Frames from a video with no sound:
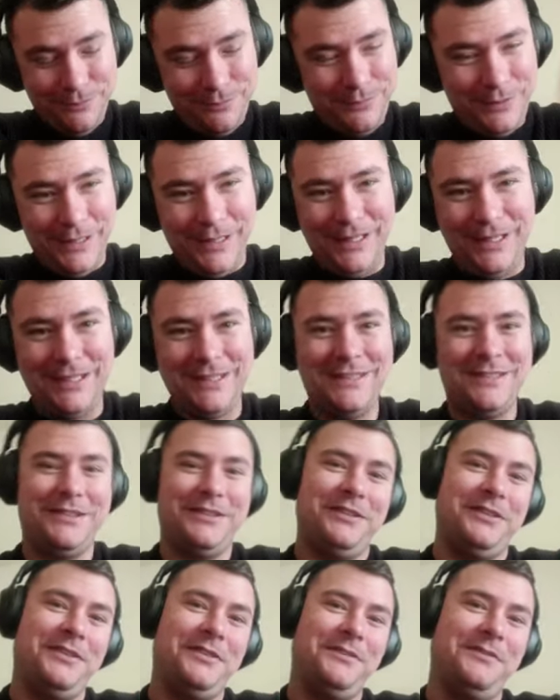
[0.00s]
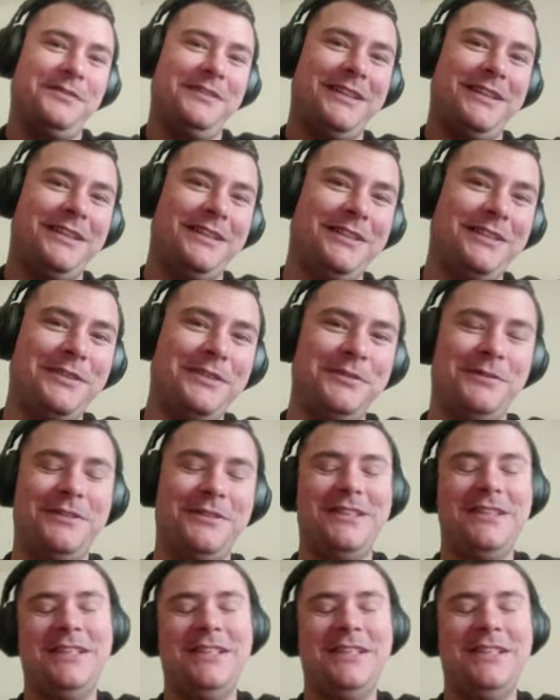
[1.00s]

back, so there you go.